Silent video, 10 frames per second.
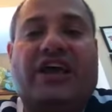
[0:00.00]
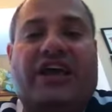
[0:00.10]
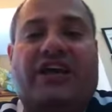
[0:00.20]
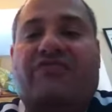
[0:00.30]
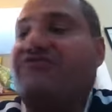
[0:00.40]

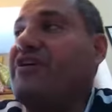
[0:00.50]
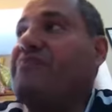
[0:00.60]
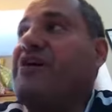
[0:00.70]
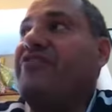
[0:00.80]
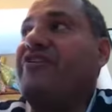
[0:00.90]
and I'll free
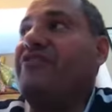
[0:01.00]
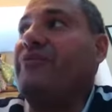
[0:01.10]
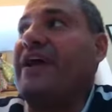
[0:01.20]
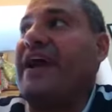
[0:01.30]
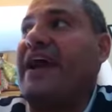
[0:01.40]
motor on the
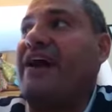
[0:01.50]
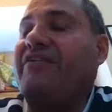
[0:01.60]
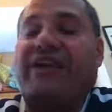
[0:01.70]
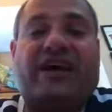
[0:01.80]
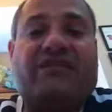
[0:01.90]
way
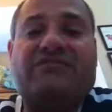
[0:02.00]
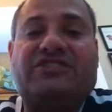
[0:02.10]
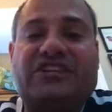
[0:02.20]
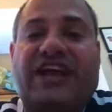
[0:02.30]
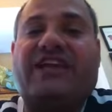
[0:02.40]
out. Now,
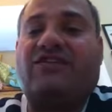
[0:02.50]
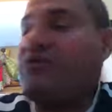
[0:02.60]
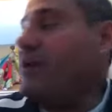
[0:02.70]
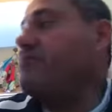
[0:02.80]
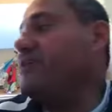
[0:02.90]
she had
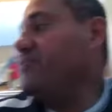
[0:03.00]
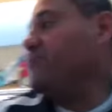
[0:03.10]
quite a bit of